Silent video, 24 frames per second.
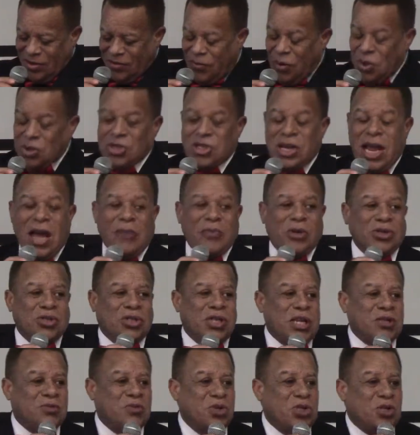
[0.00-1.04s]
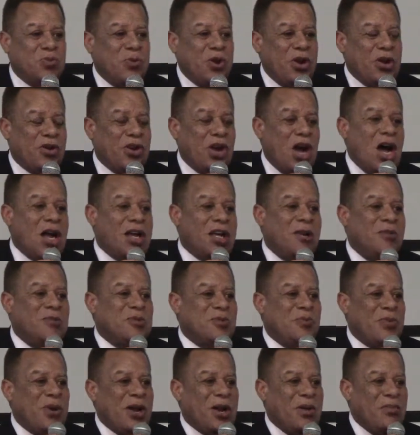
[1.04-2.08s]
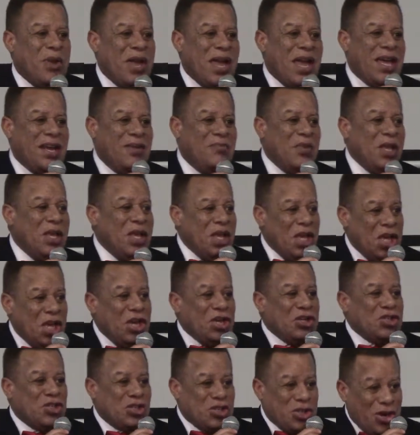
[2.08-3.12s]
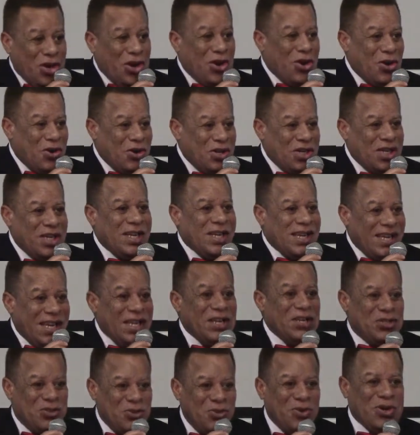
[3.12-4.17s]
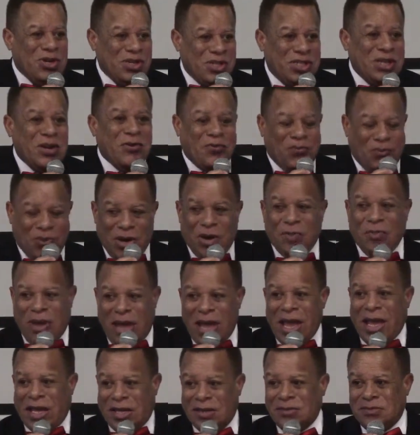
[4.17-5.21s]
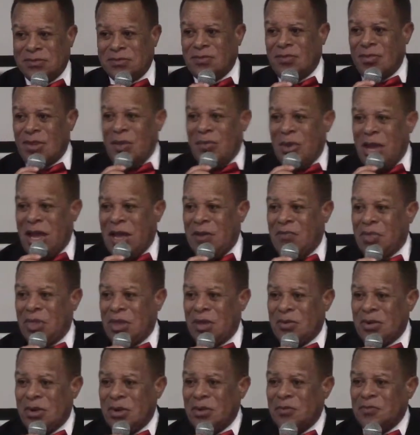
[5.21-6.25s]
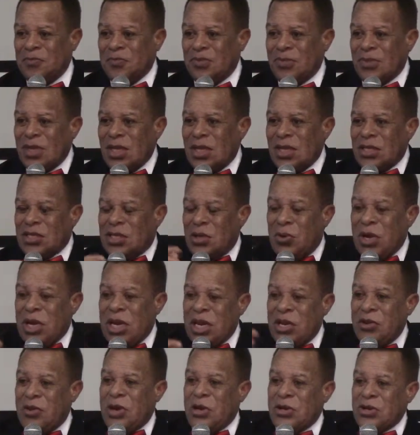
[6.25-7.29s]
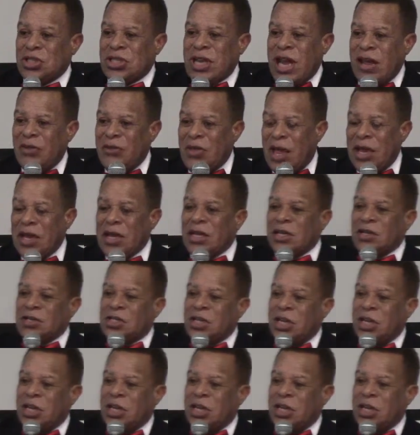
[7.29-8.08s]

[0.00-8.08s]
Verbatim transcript: First Samuel says, when the Spirit of God comes upon a man, he is turned into a different man. Amen. See, we need to understand that.